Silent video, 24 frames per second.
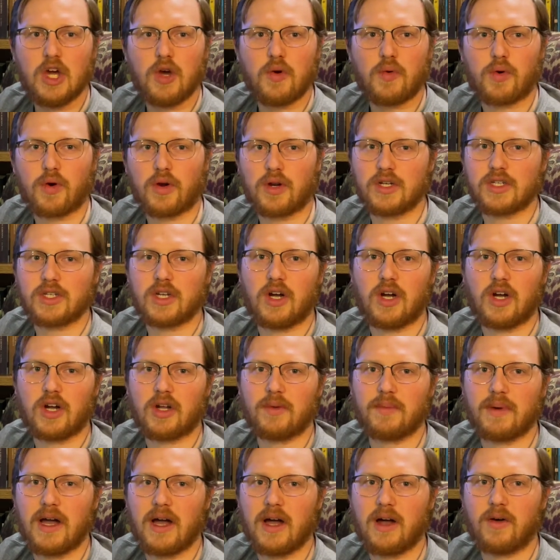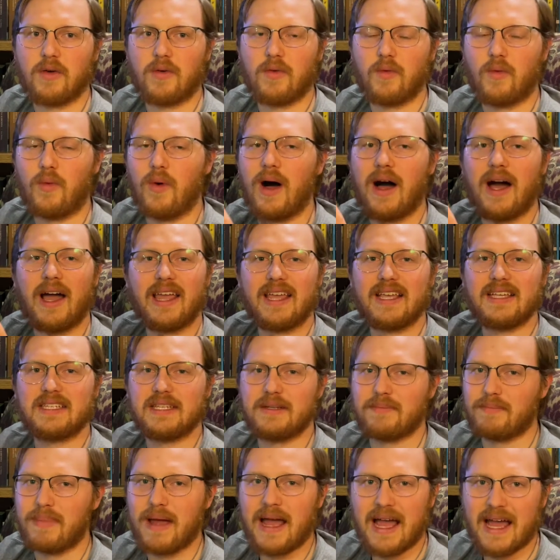We're going to talk about why is
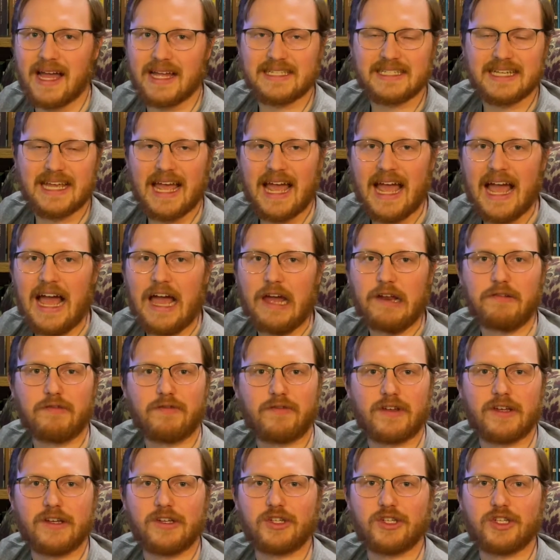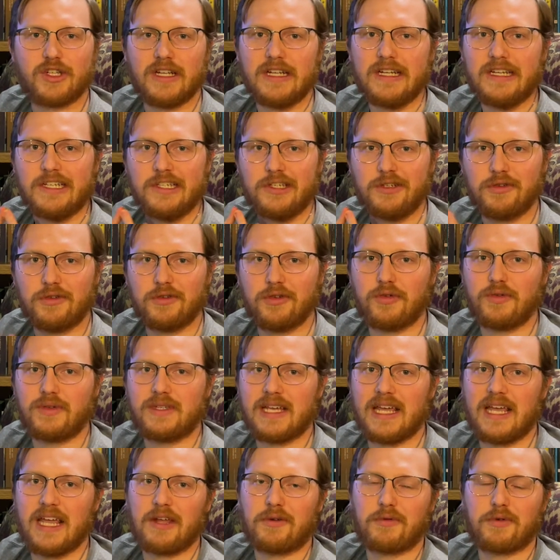it bad to add fish into a new
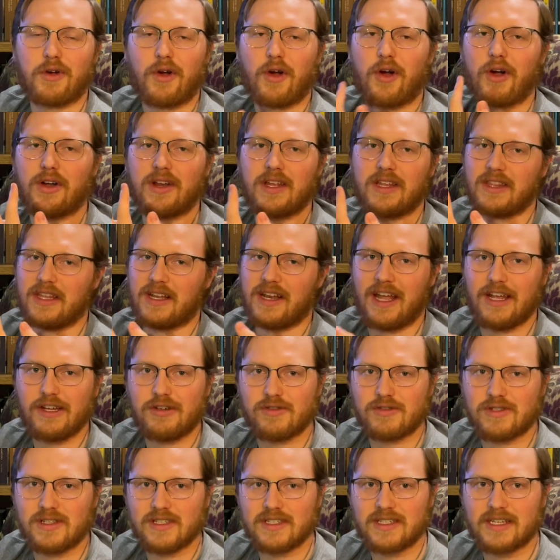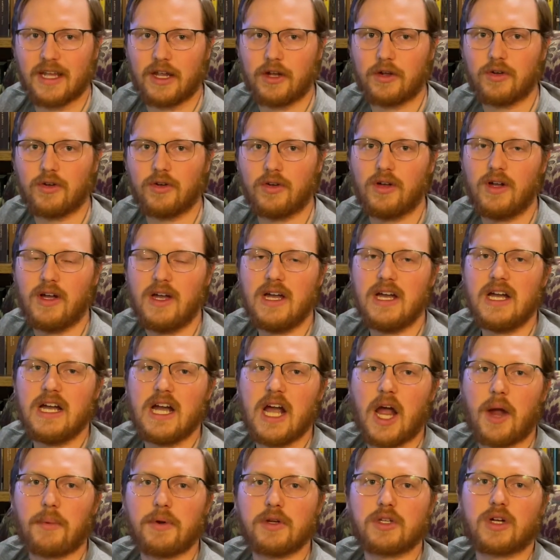tank regarding the nitrogen cycle.
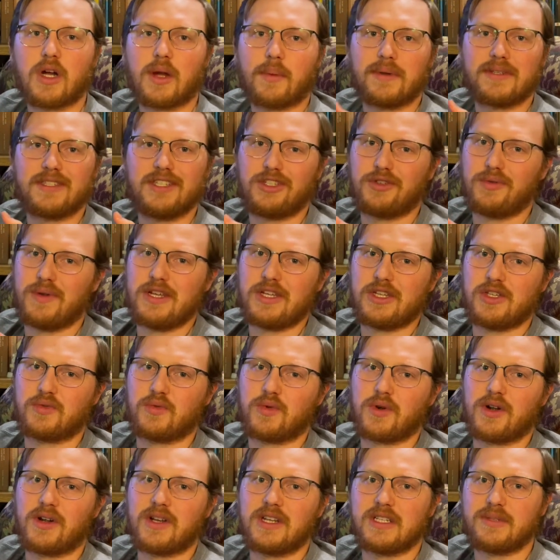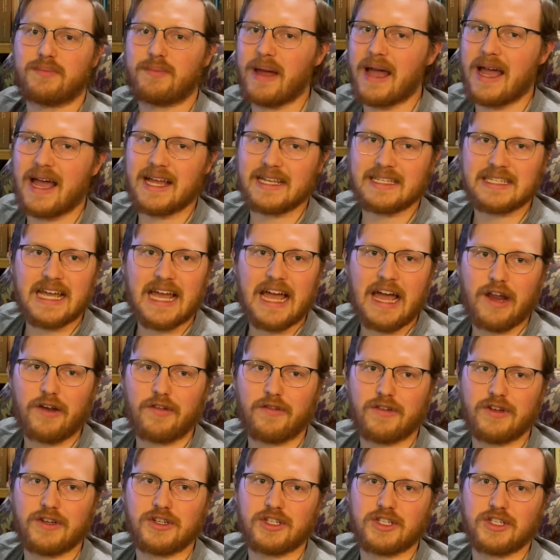And we're talking about situations where it is bad to add
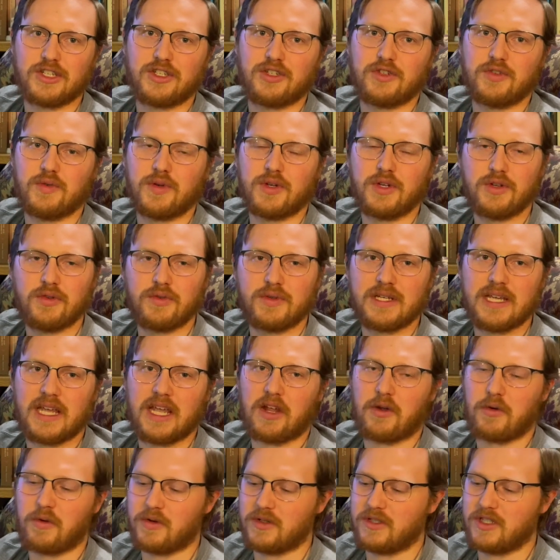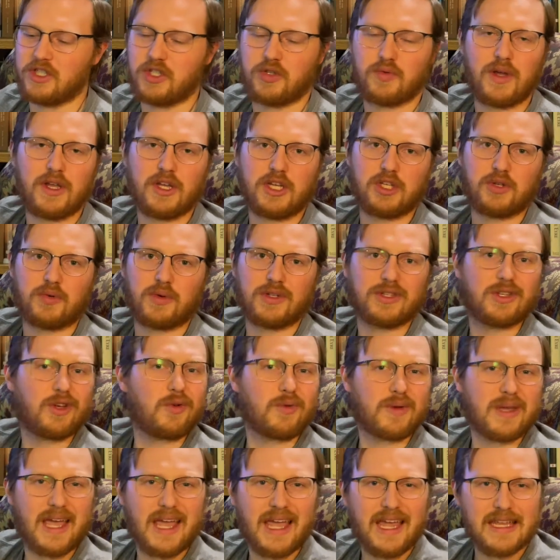fish into a new tank or situations where it's
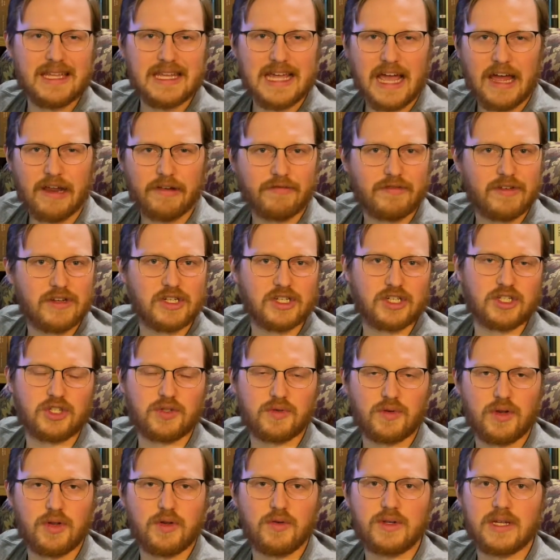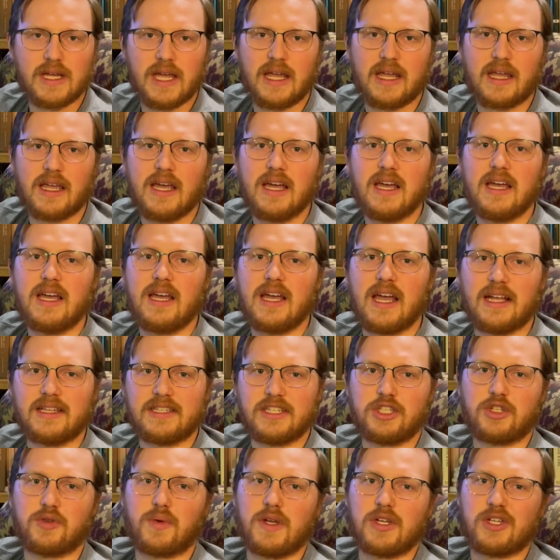okay to add fish into a new tank and
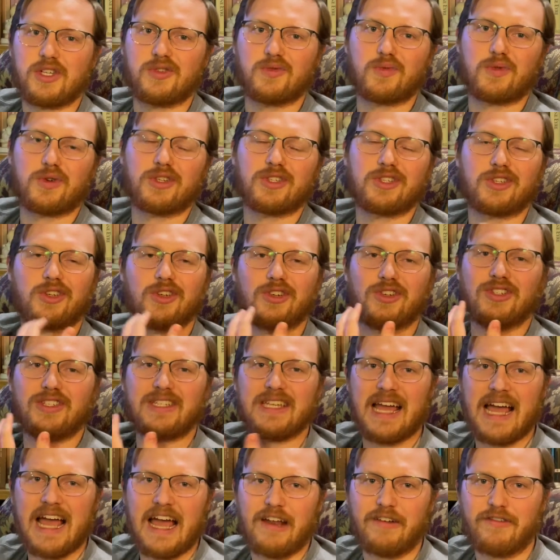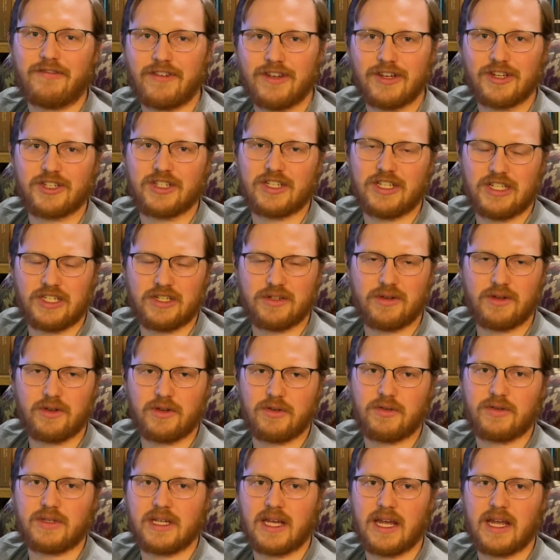situations where it's good to add fish into a
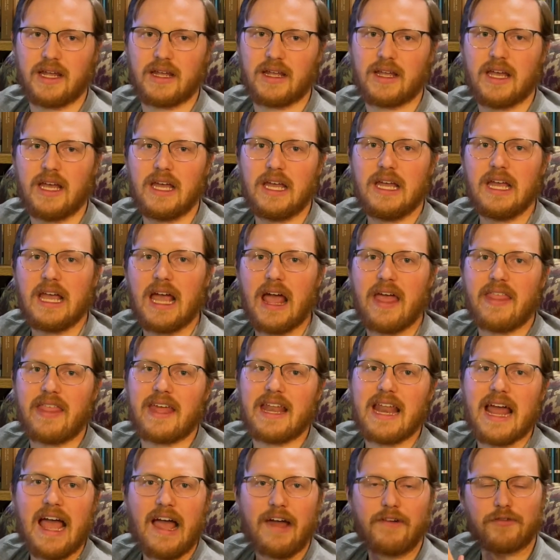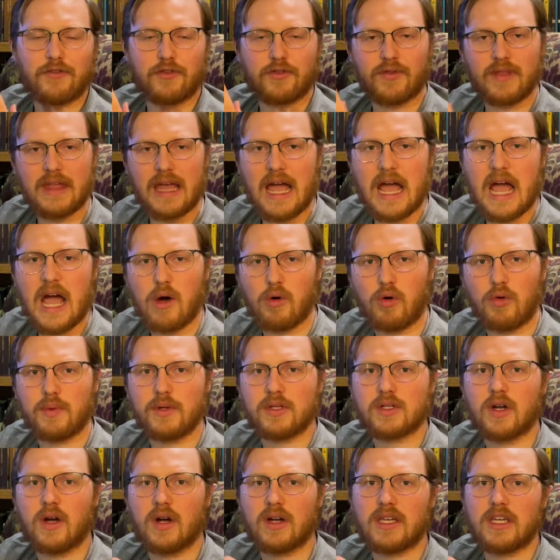new tank. And then after that, we'll be
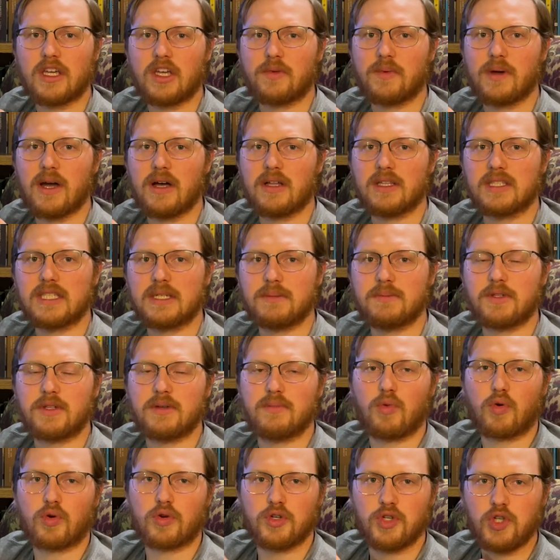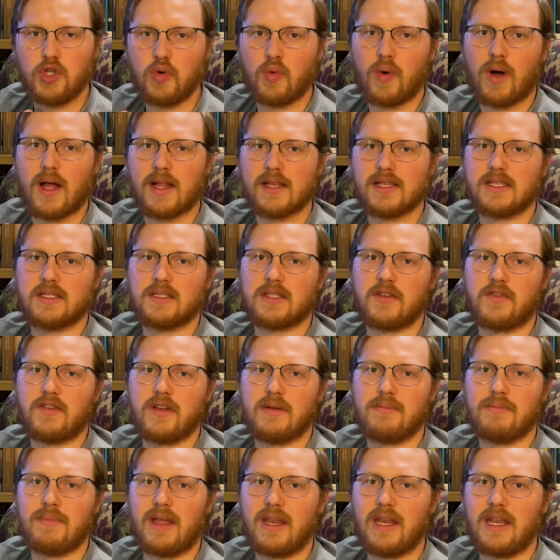talking about some of the more nuances of
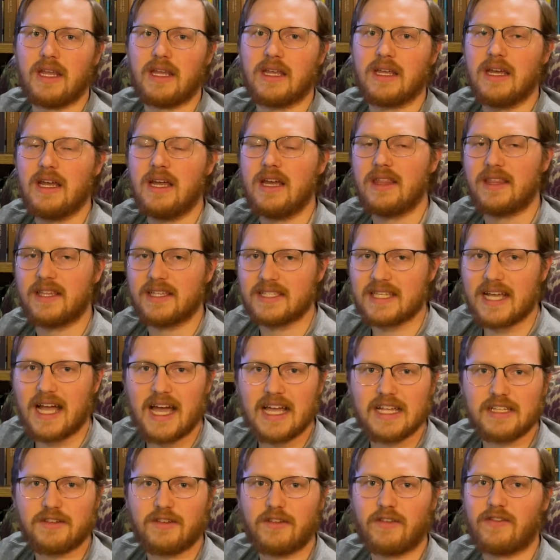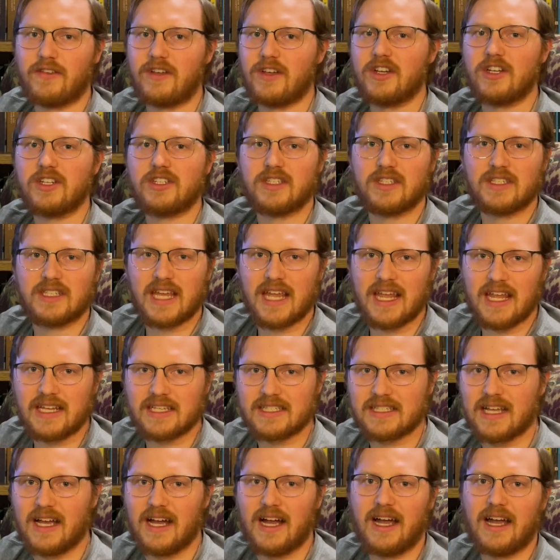it, meaning the size of fish, the tank
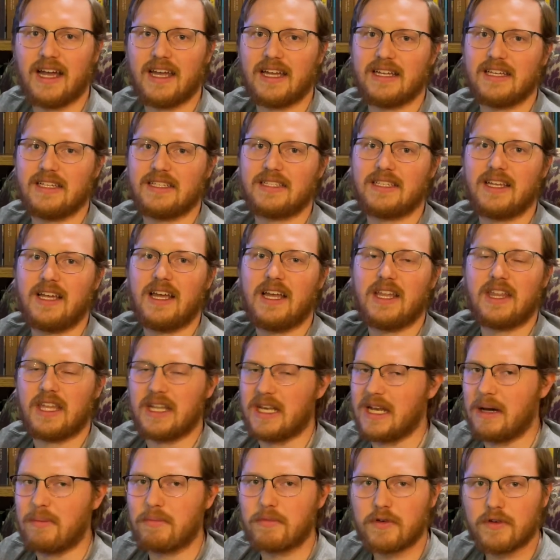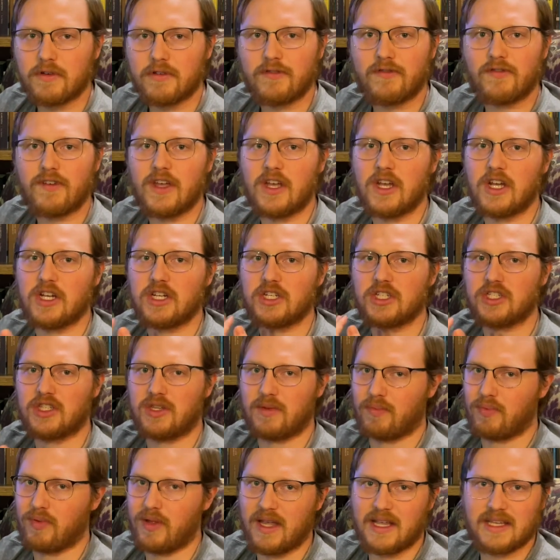size, the number of fish, the
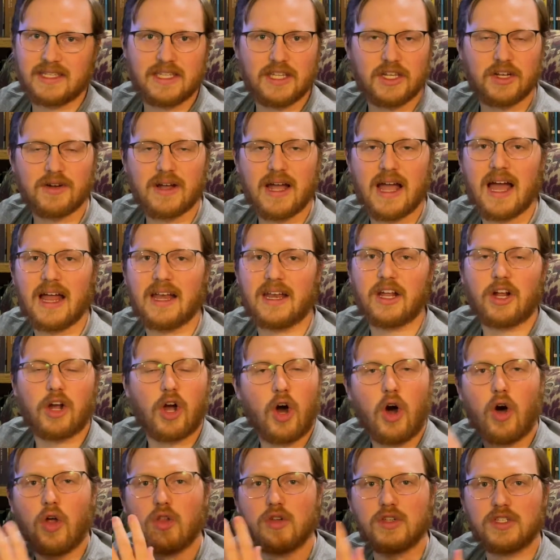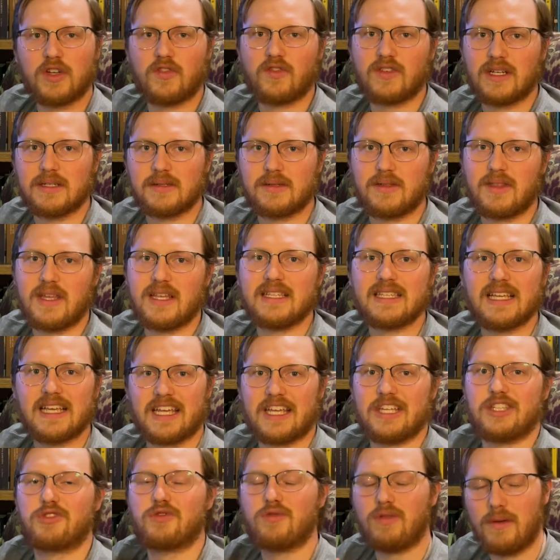plants that you're adding, all those different types of things that
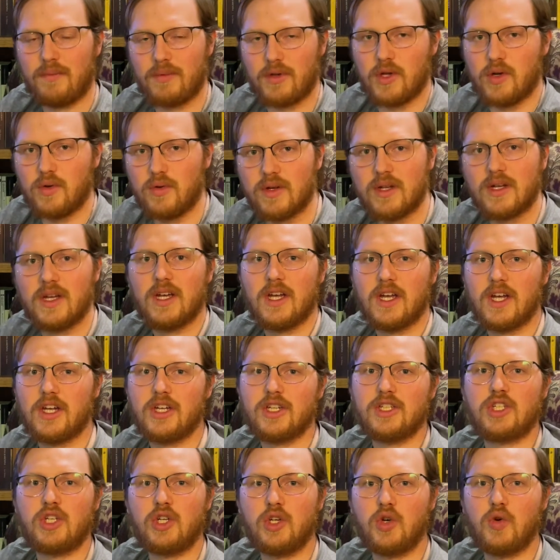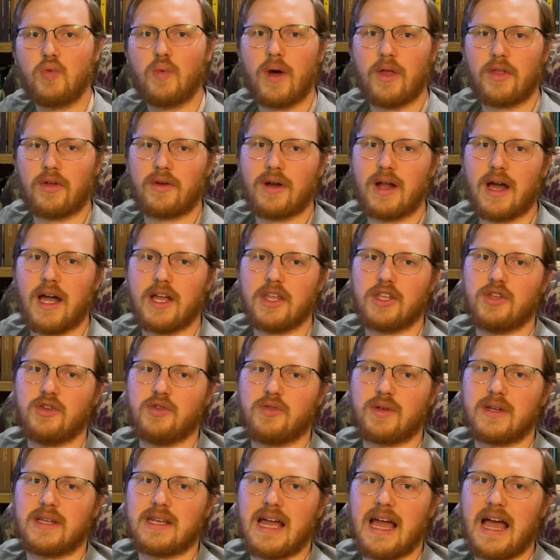contribute to whether or not you
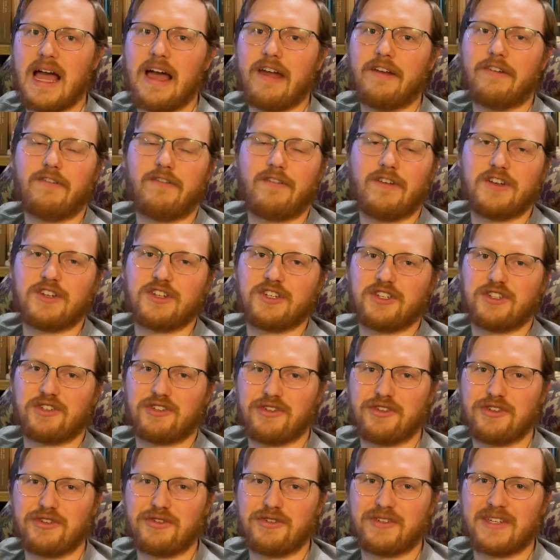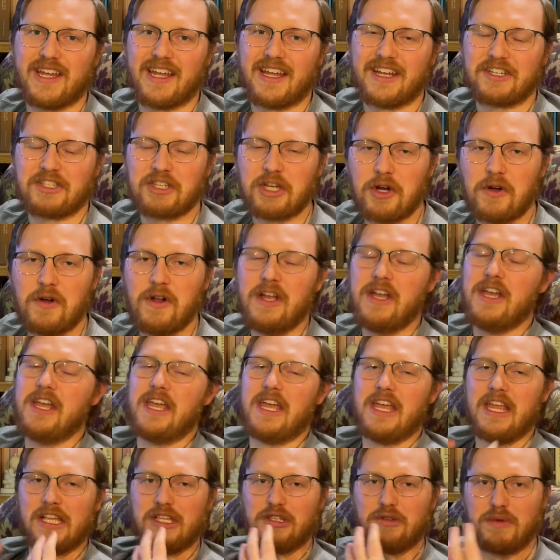can add fish into a new tank. So
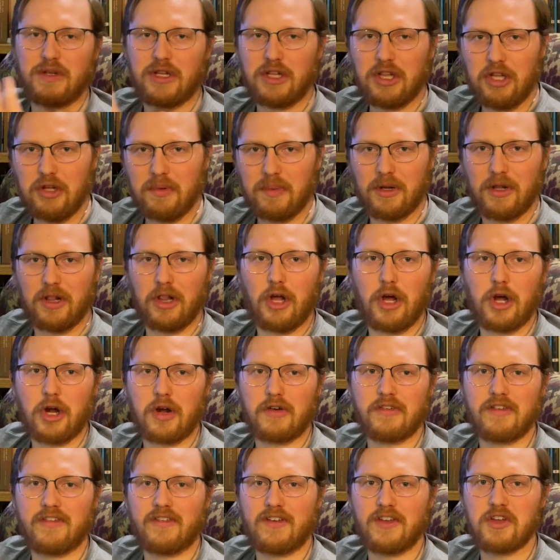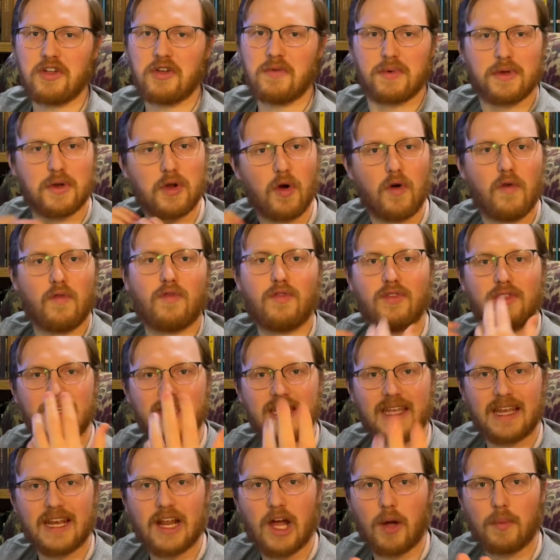this will be a little bit longer of a video, but hopefully
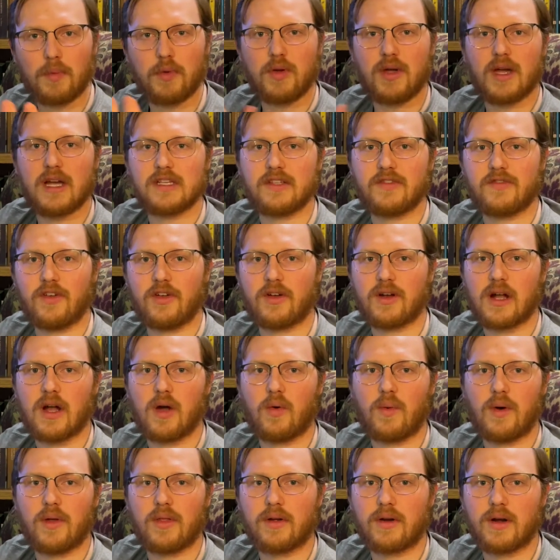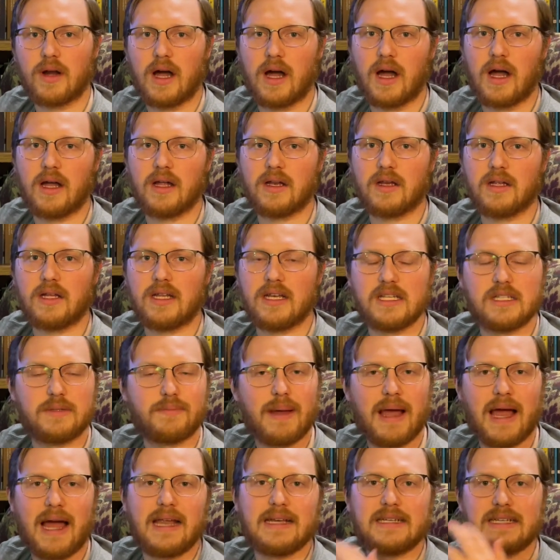it can help you guys figure out whether or not it is
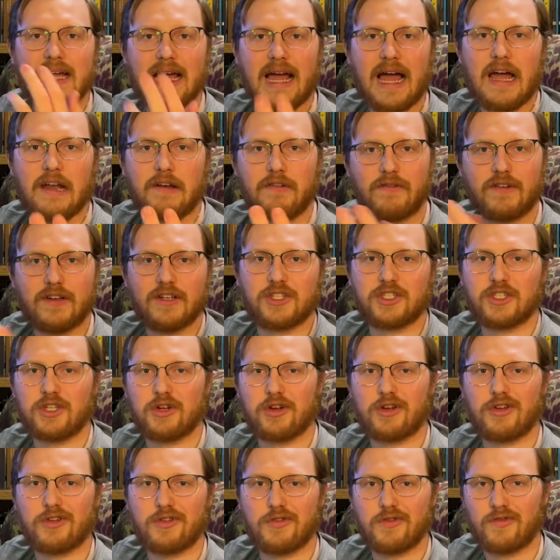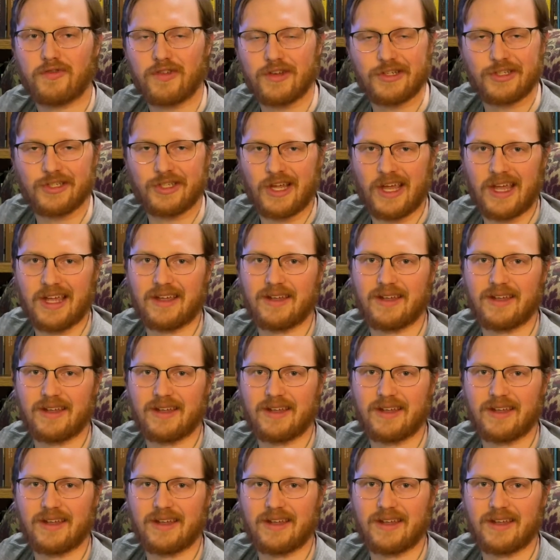bad to add fish to your new fish tank.